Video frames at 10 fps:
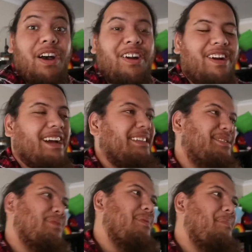All right,
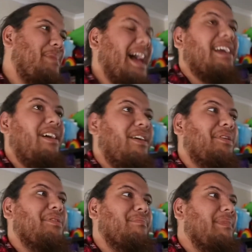so we're back at
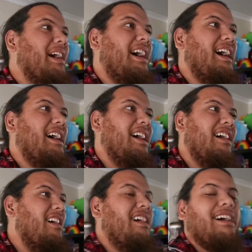home.
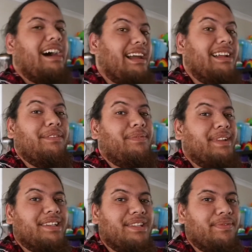I didn't
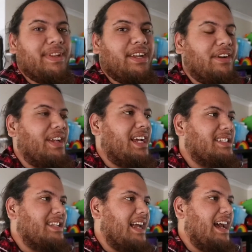finish the video
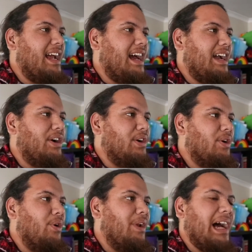yesterday. I got
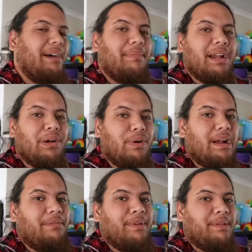caught up. I caught
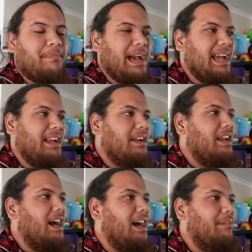up with a mate
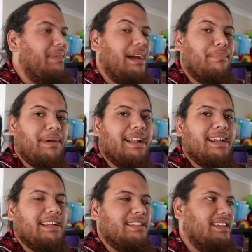at
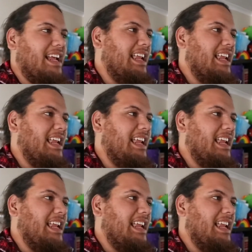Bunnings, and